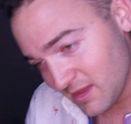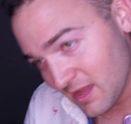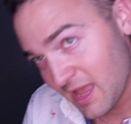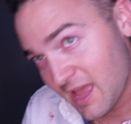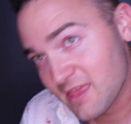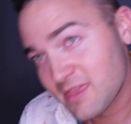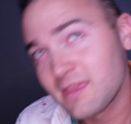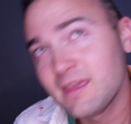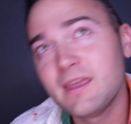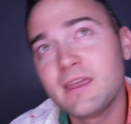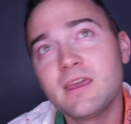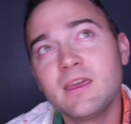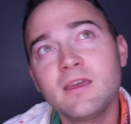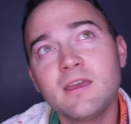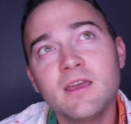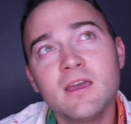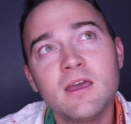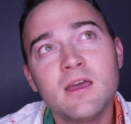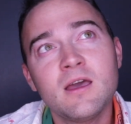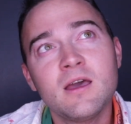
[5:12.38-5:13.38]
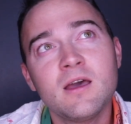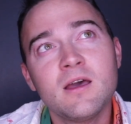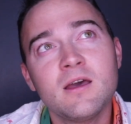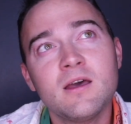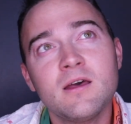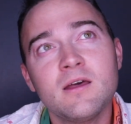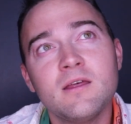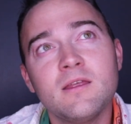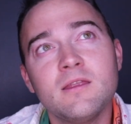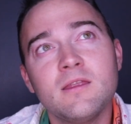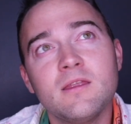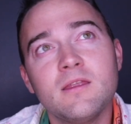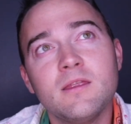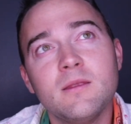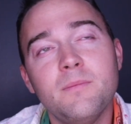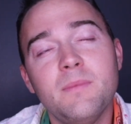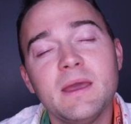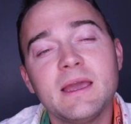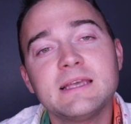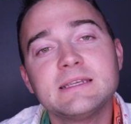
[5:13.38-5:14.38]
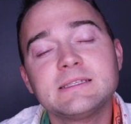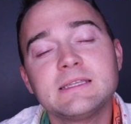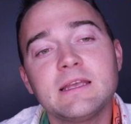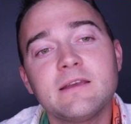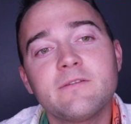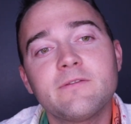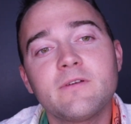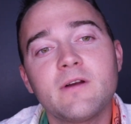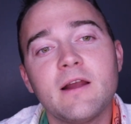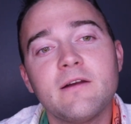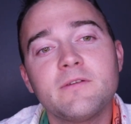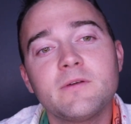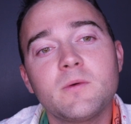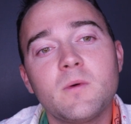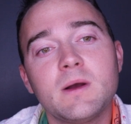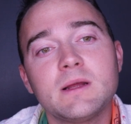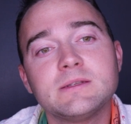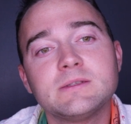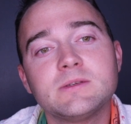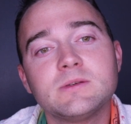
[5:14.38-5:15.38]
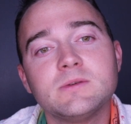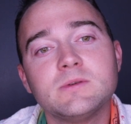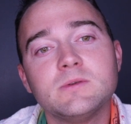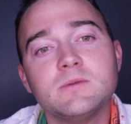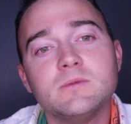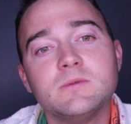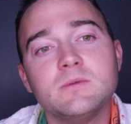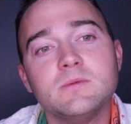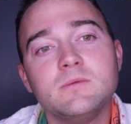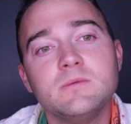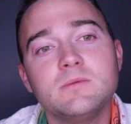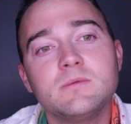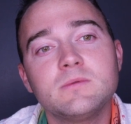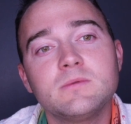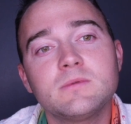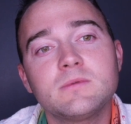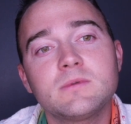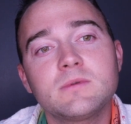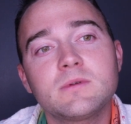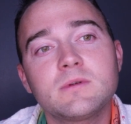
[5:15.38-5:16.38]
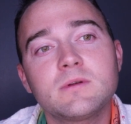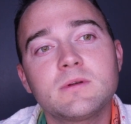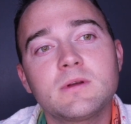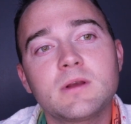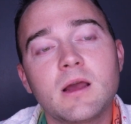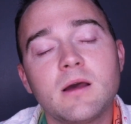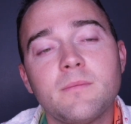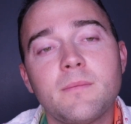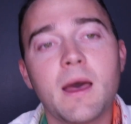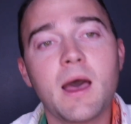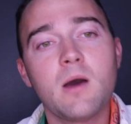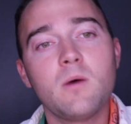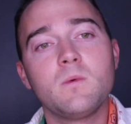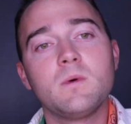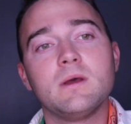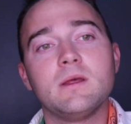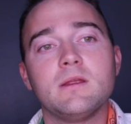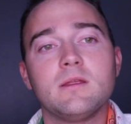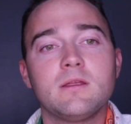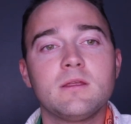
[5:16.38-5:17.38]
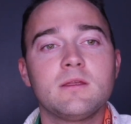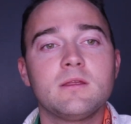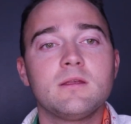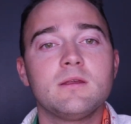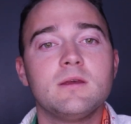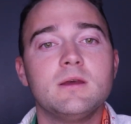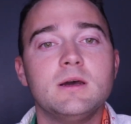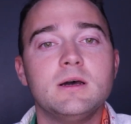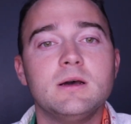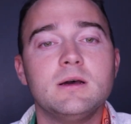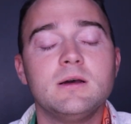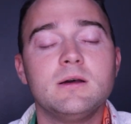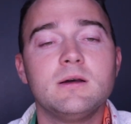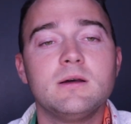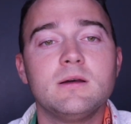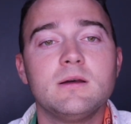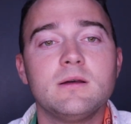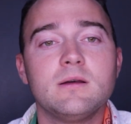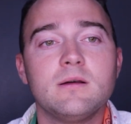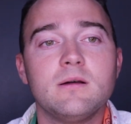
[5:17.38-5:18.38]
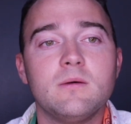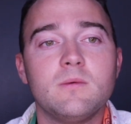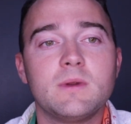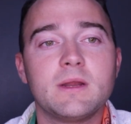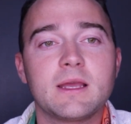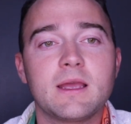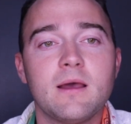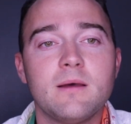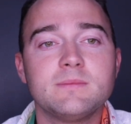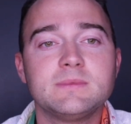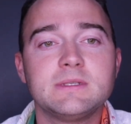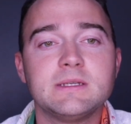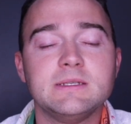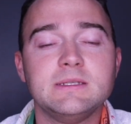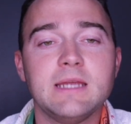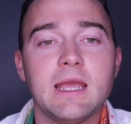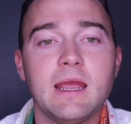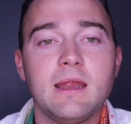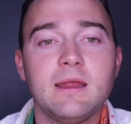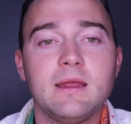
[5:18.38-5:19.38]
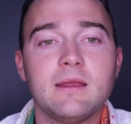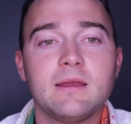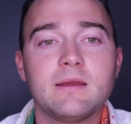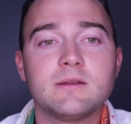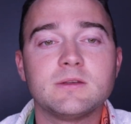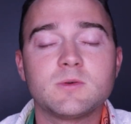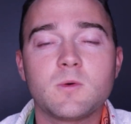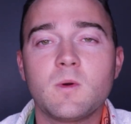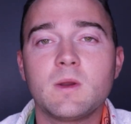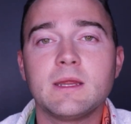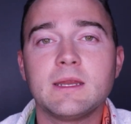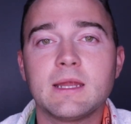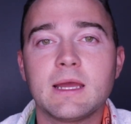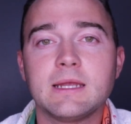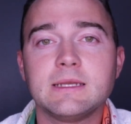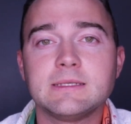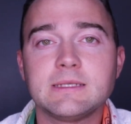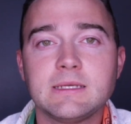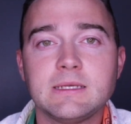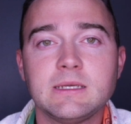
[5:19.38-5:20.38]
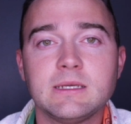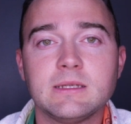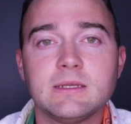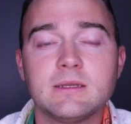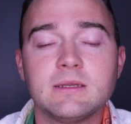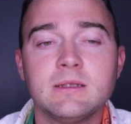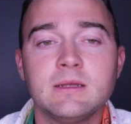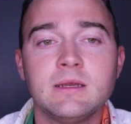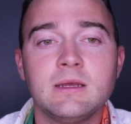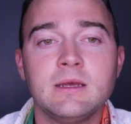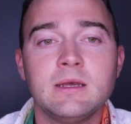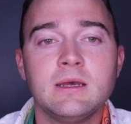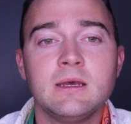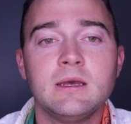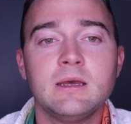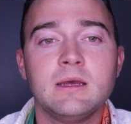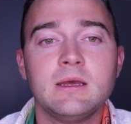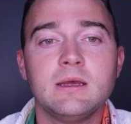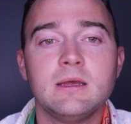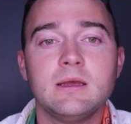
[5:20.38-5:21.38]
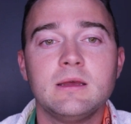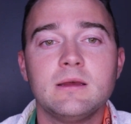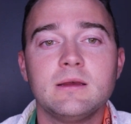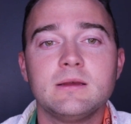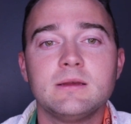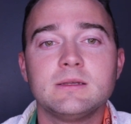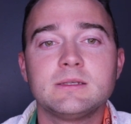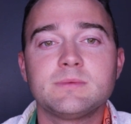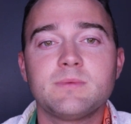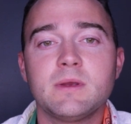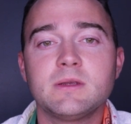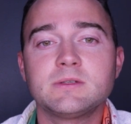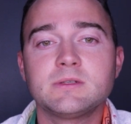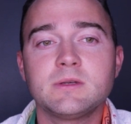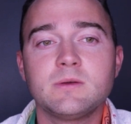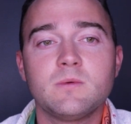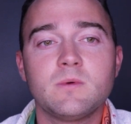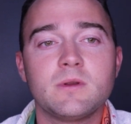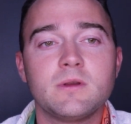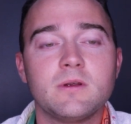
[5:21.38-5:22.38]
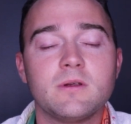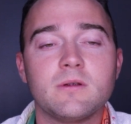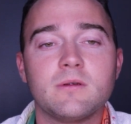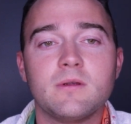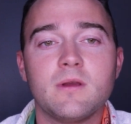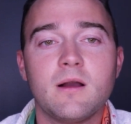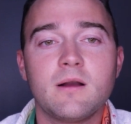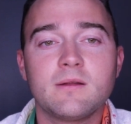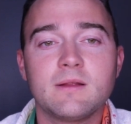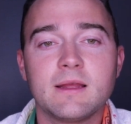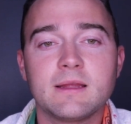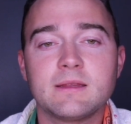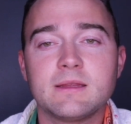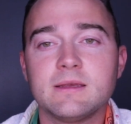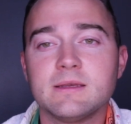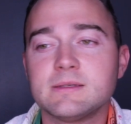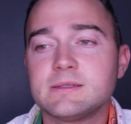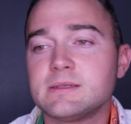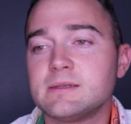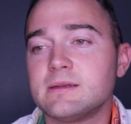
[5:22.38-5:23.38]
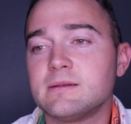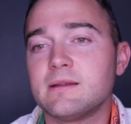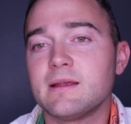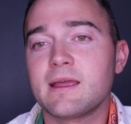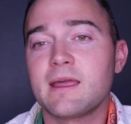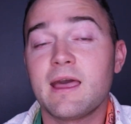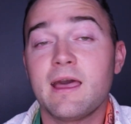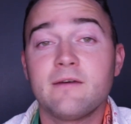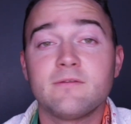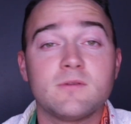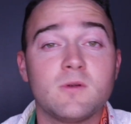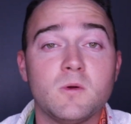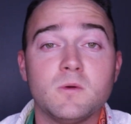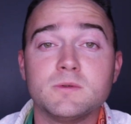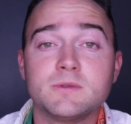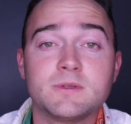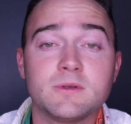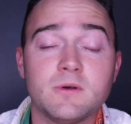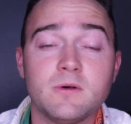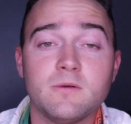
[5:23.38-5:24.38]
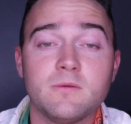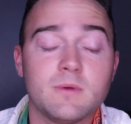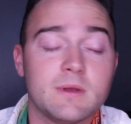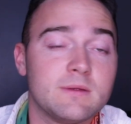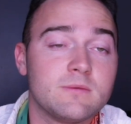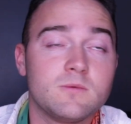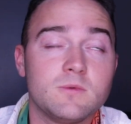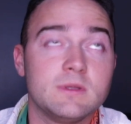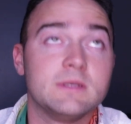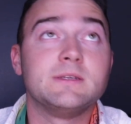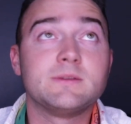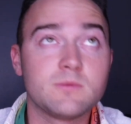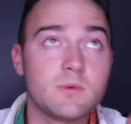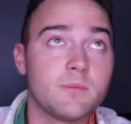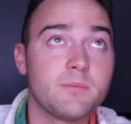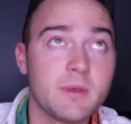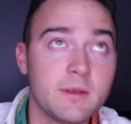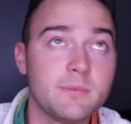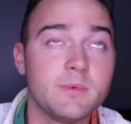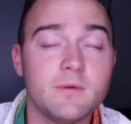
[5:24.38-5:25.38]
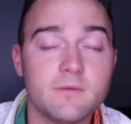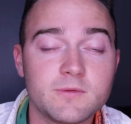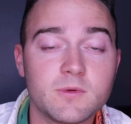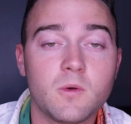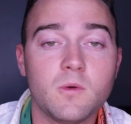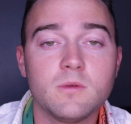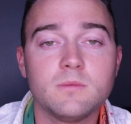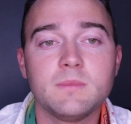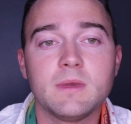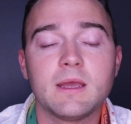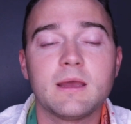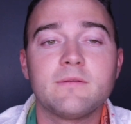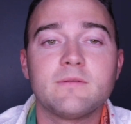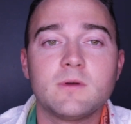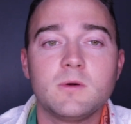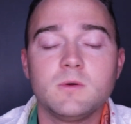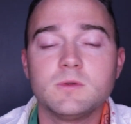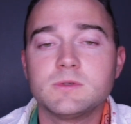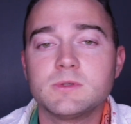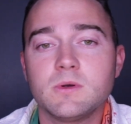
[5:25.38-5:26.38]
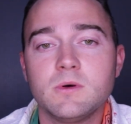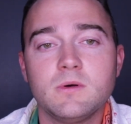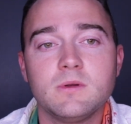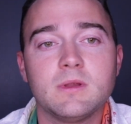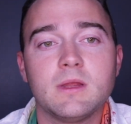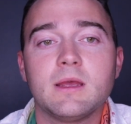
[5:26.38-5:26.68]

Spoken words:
I think the biggest thing for everyone to come out with when it comes to dating in 2019, especially when you're young like this, and like I have an old soul, well, at least what people have told me, I have an old soul.